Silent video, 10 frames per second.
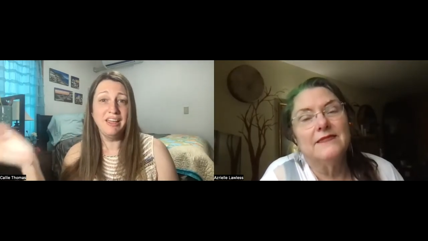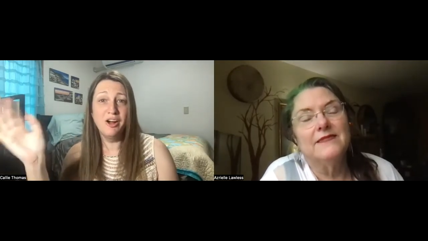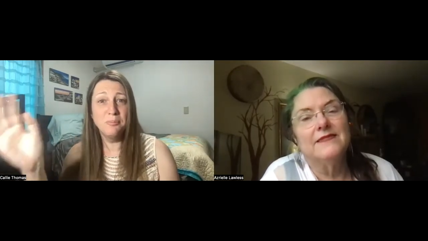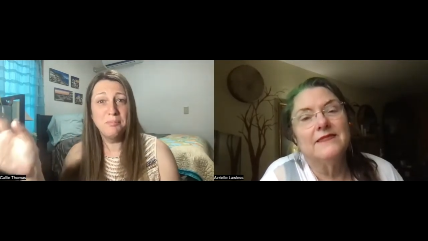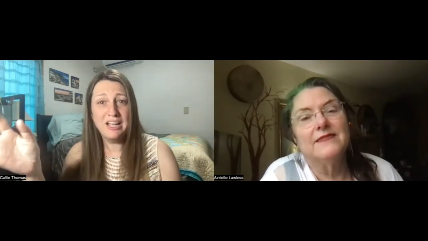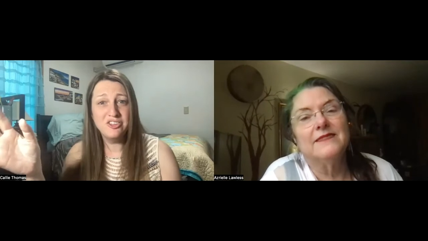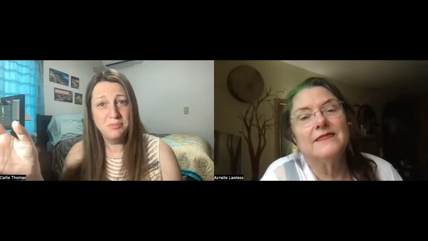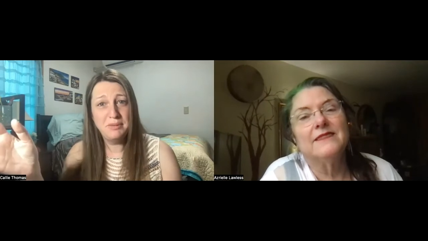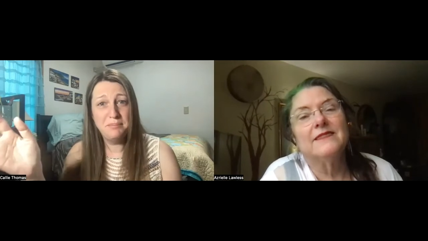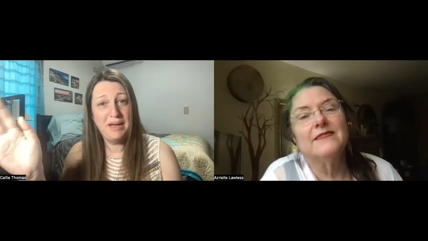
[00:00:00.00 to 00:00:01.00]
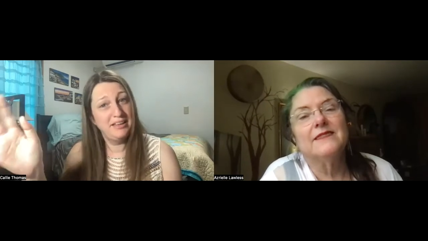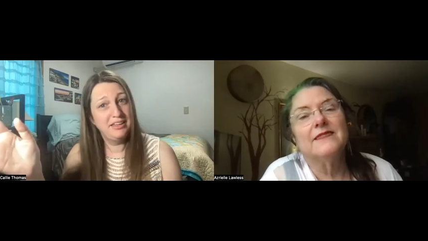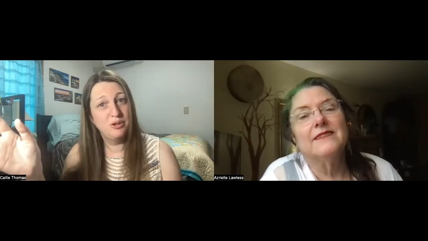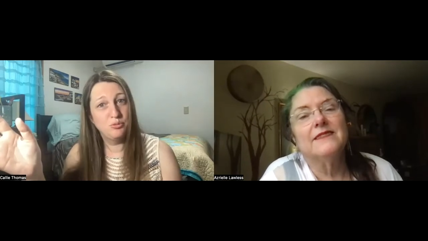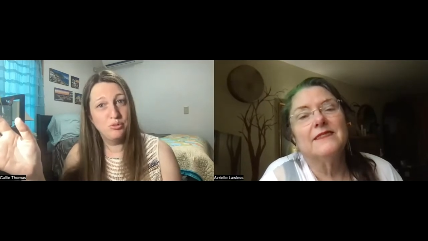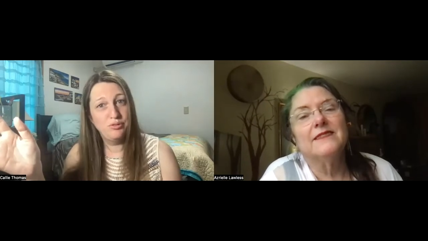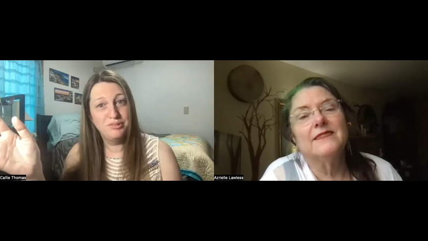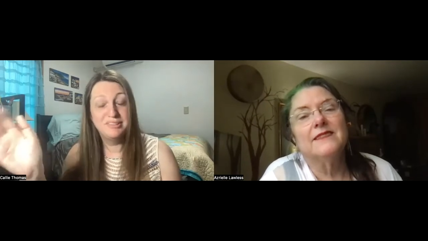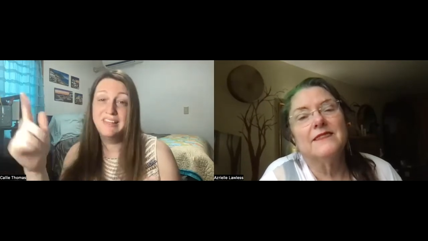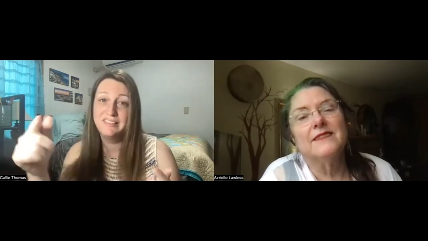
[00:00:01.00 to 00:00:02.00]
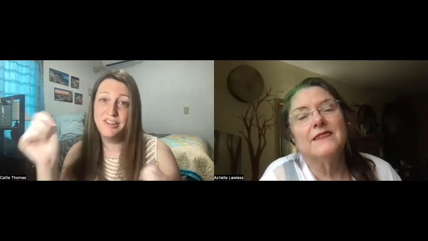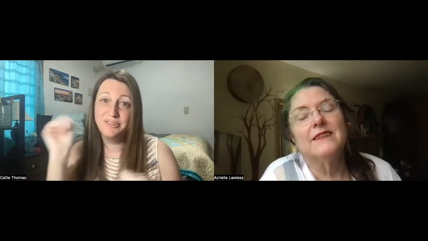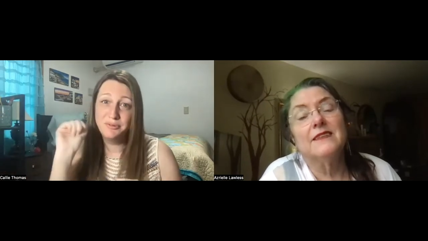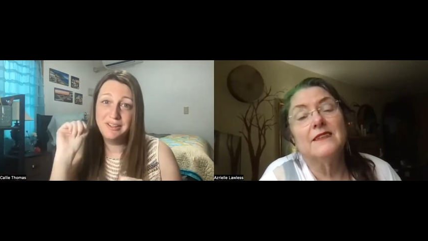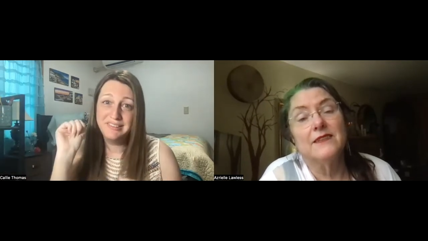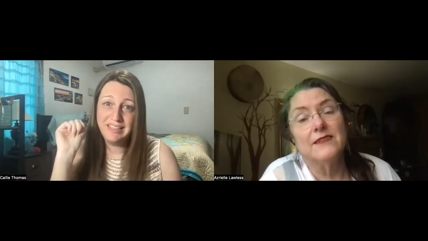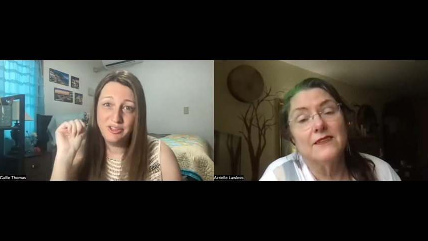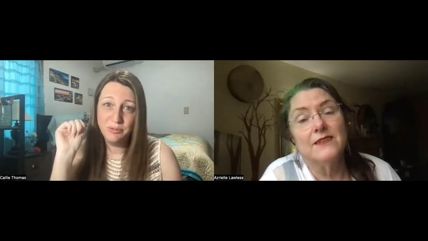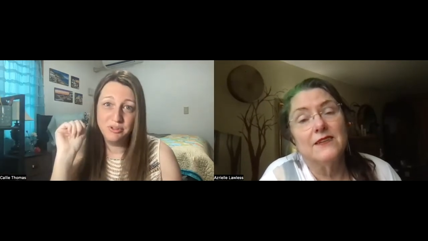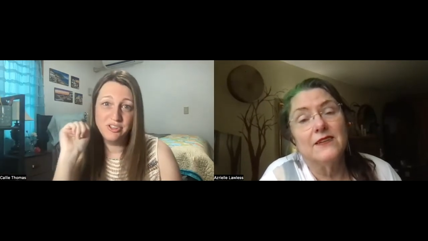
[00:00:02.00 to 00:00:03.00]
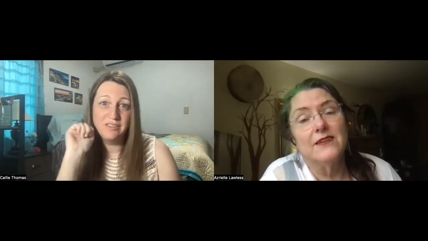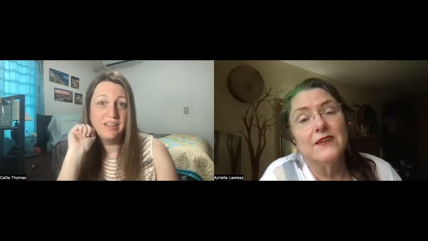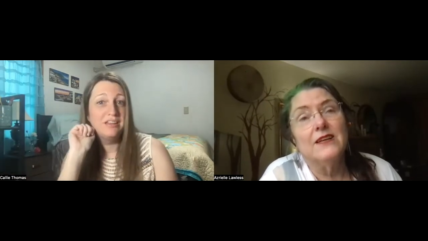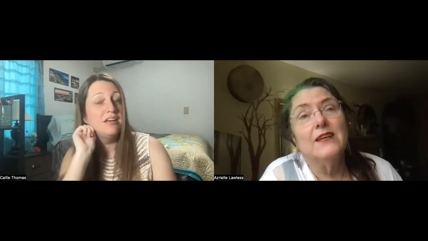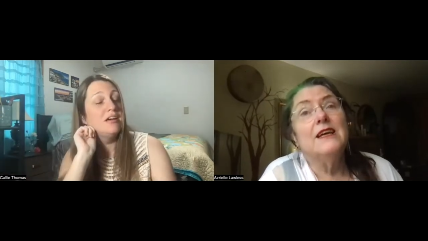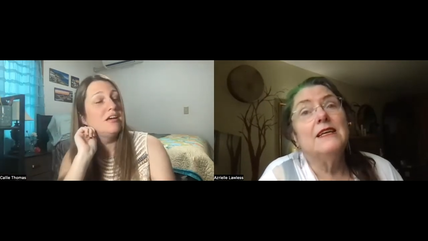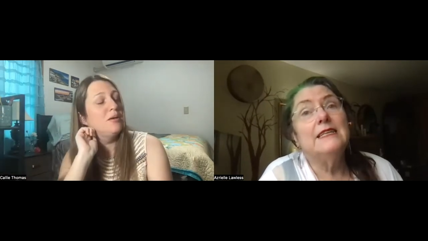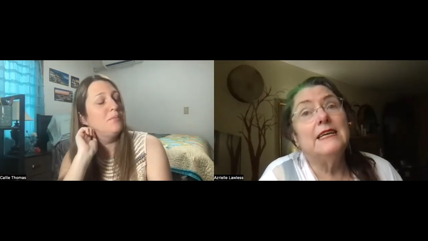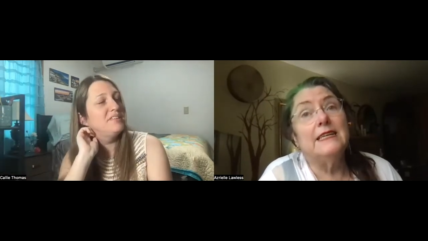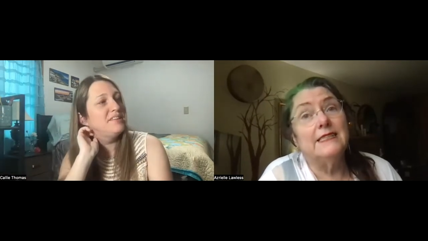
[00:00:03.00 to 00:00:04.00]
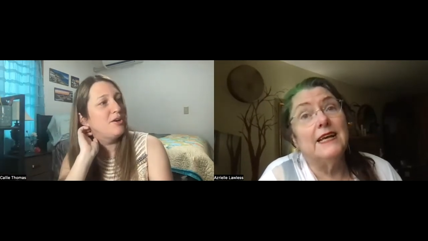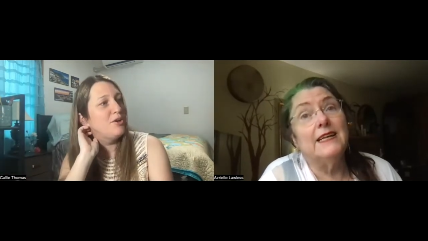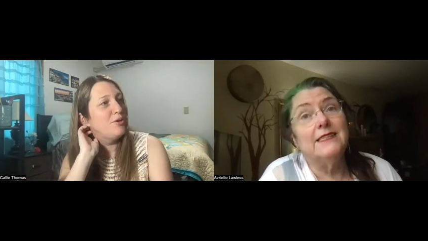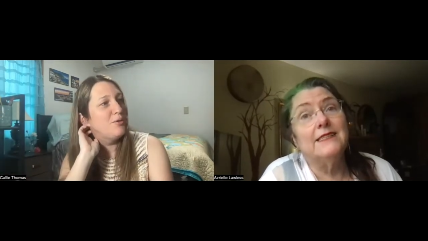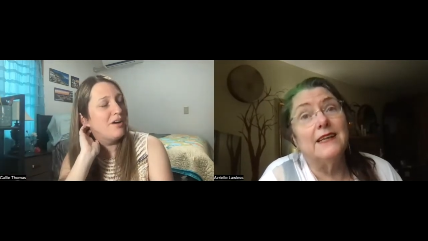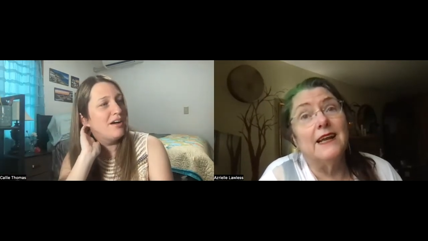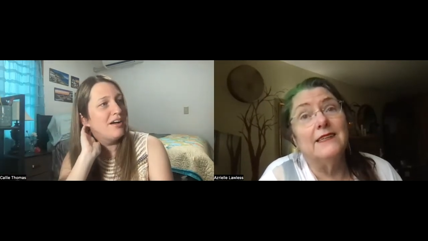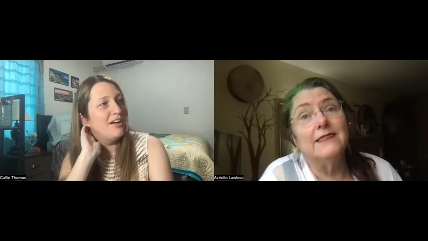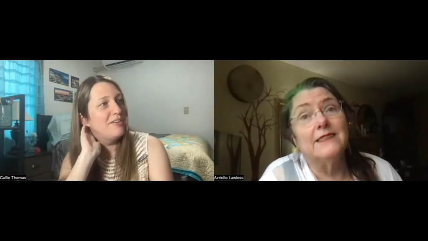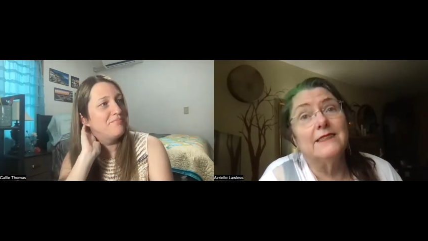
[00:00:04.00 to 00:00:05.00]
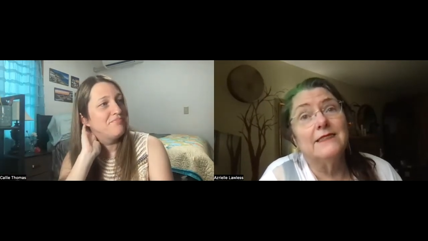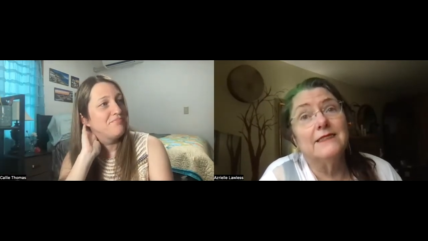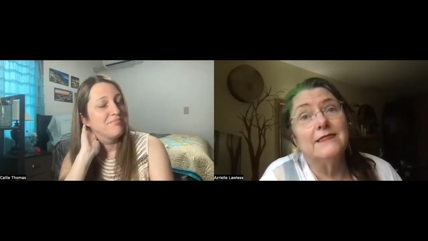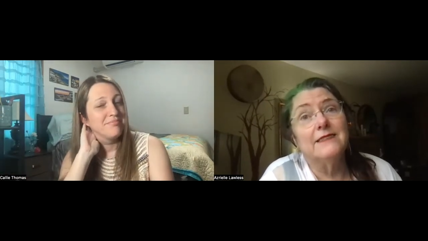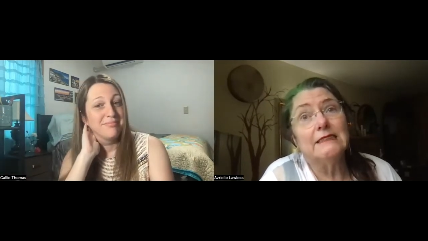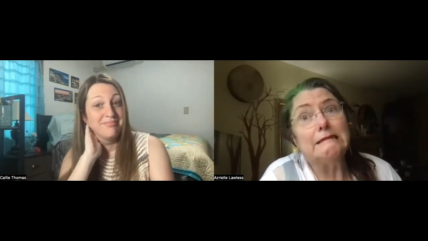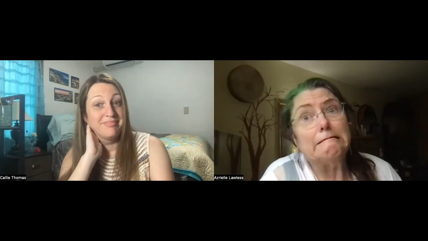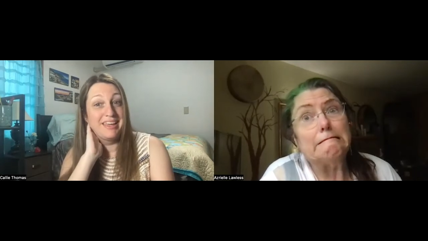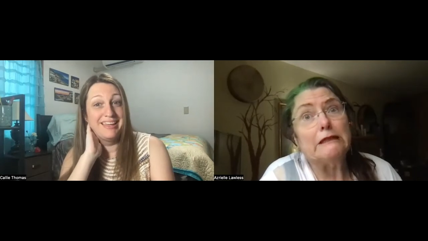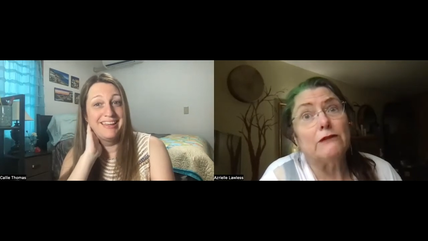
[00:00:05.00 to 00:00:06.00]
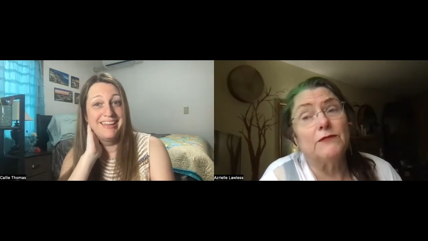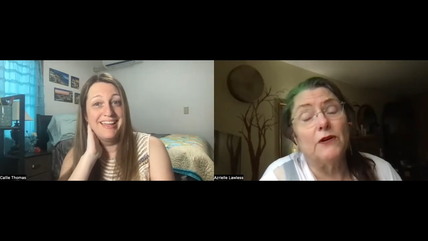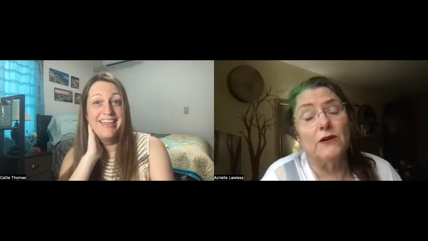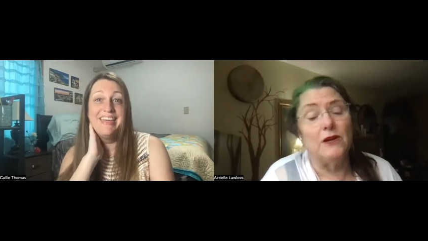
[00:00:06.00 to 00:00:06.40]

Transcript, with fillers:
Speaker 1: are bashing me badly on reviews. That's also nice. Thank you. I appreciate that. Um, so um, or